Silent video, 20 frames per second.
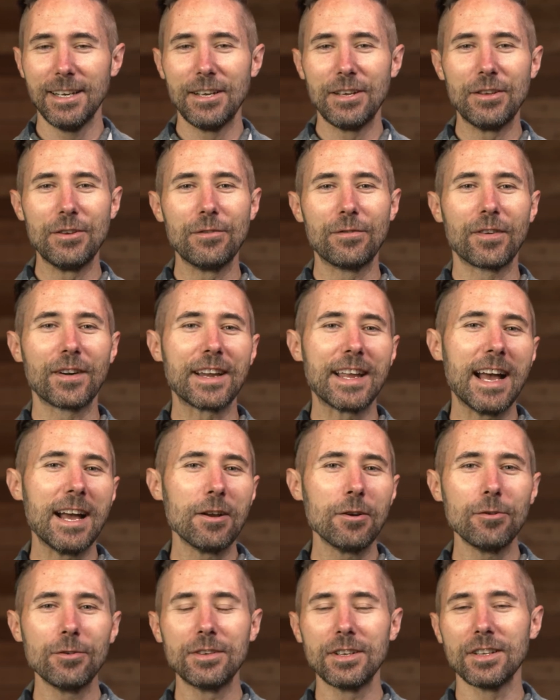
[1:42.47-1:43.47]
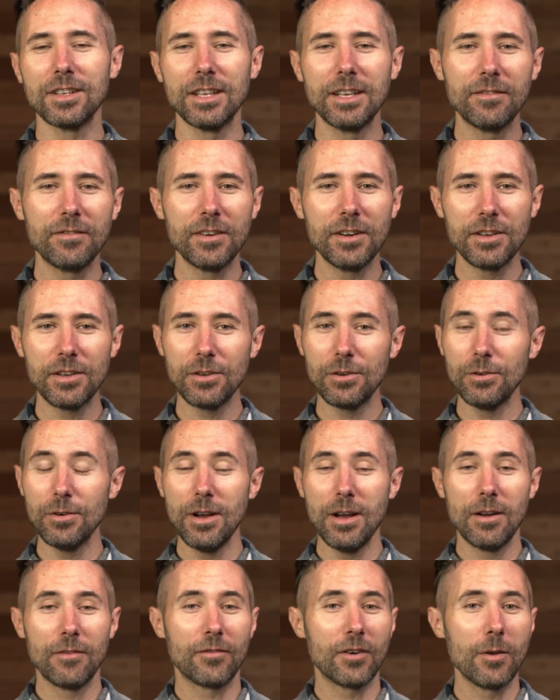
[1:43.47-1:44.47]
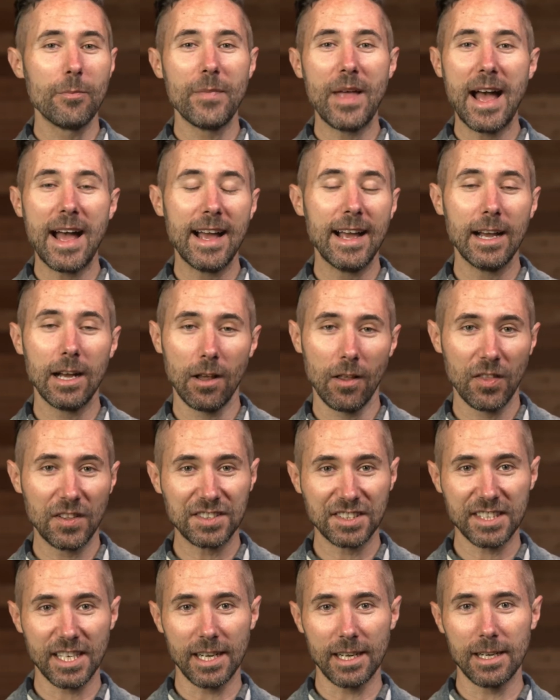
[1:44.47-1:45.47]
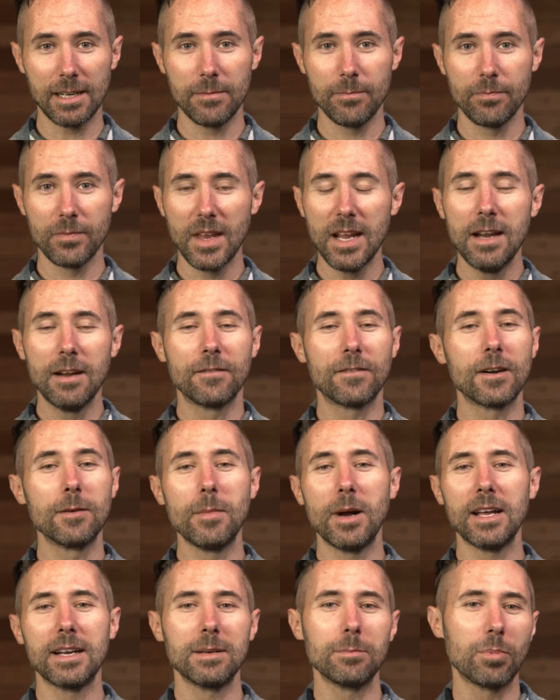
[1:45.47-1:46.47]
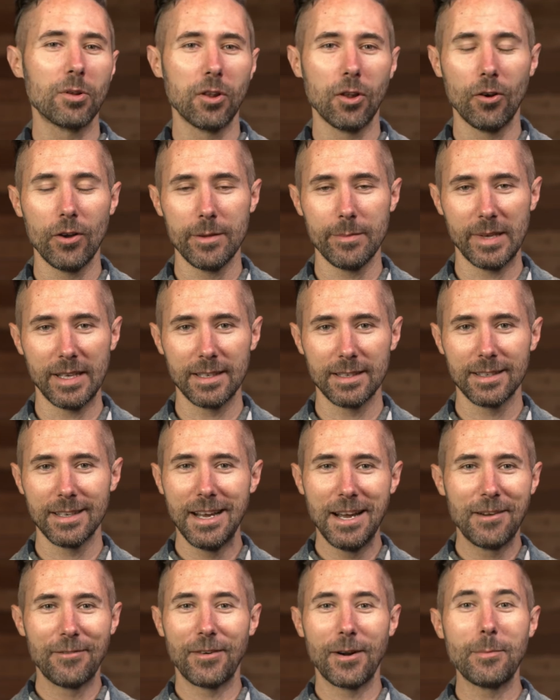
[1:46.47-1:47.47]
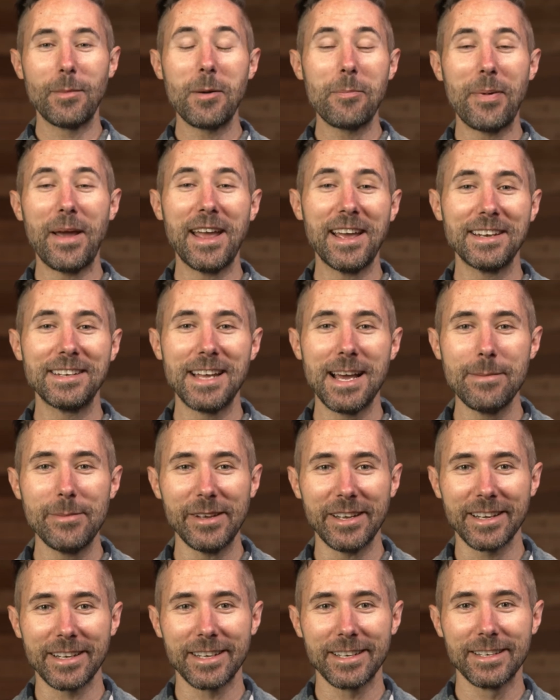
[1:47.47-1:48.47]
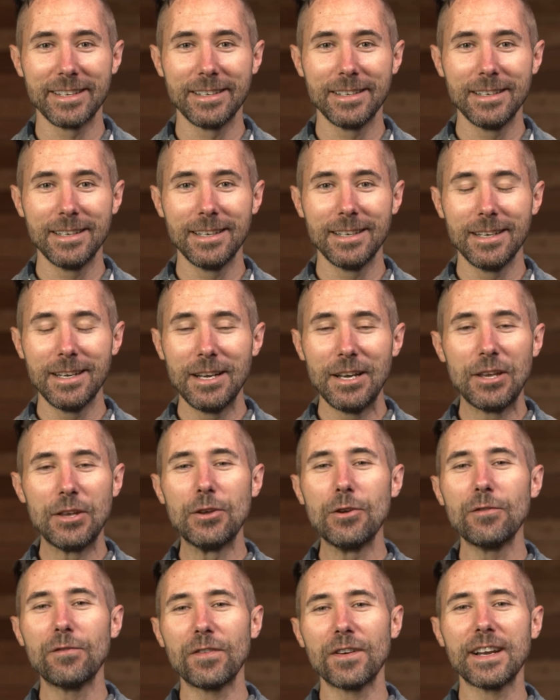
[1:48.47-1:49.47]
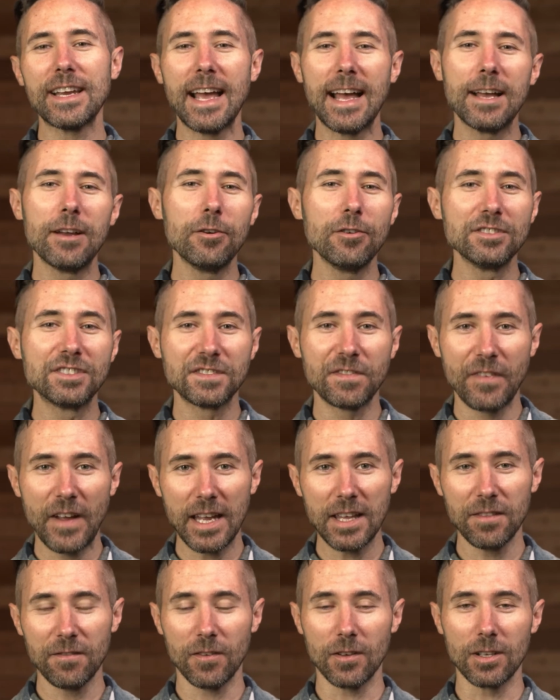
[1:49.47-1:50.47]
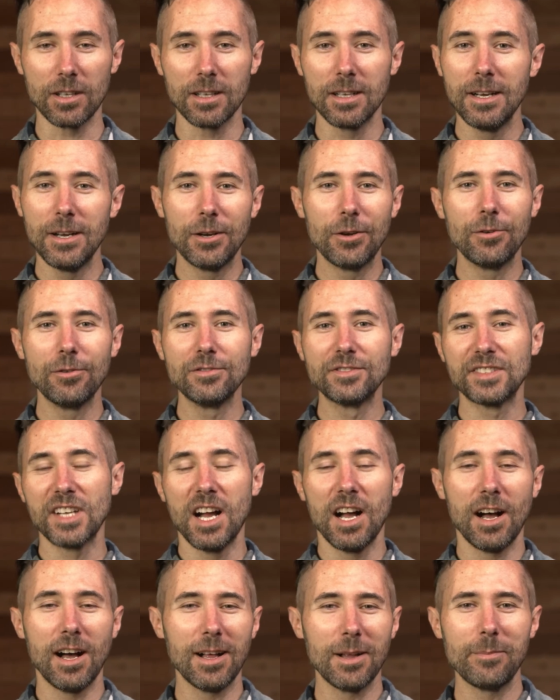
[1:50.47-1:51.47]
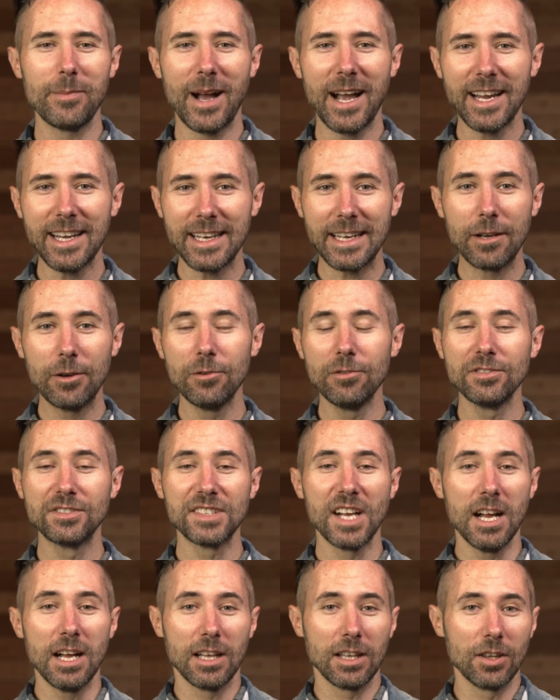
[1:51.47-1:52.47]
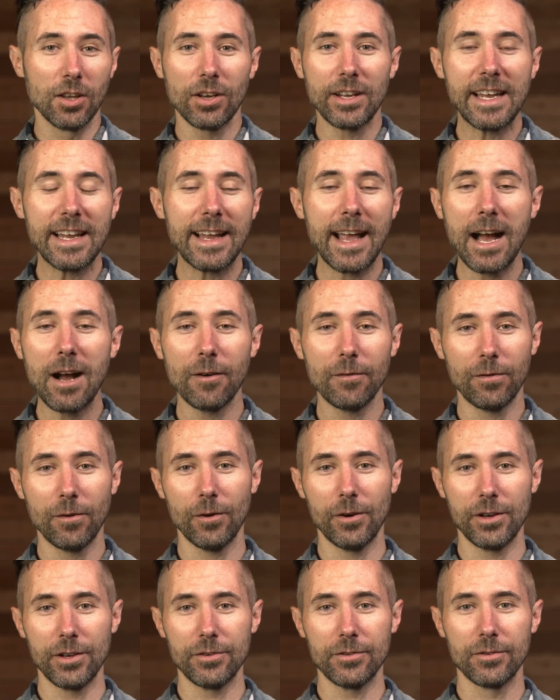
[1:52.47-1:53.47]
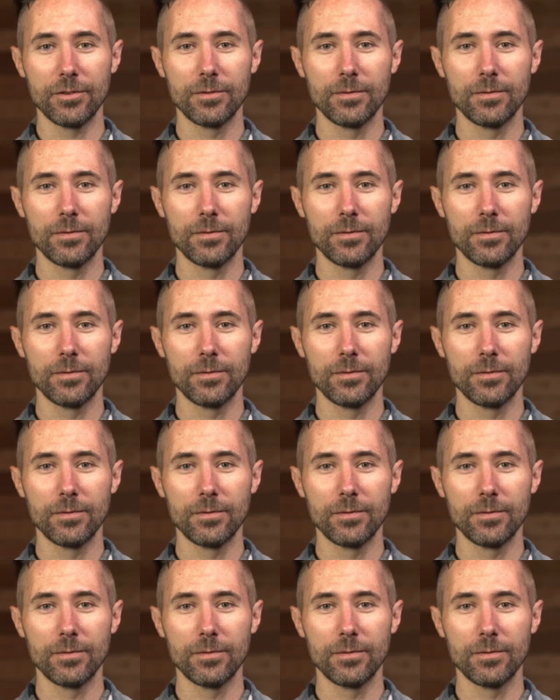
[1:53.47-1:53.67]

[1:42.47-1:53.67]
You forget who delivered you from that health scare, from unemployment, from a pandemic. You forget who's faithful, who's almighty, who's looking out for you.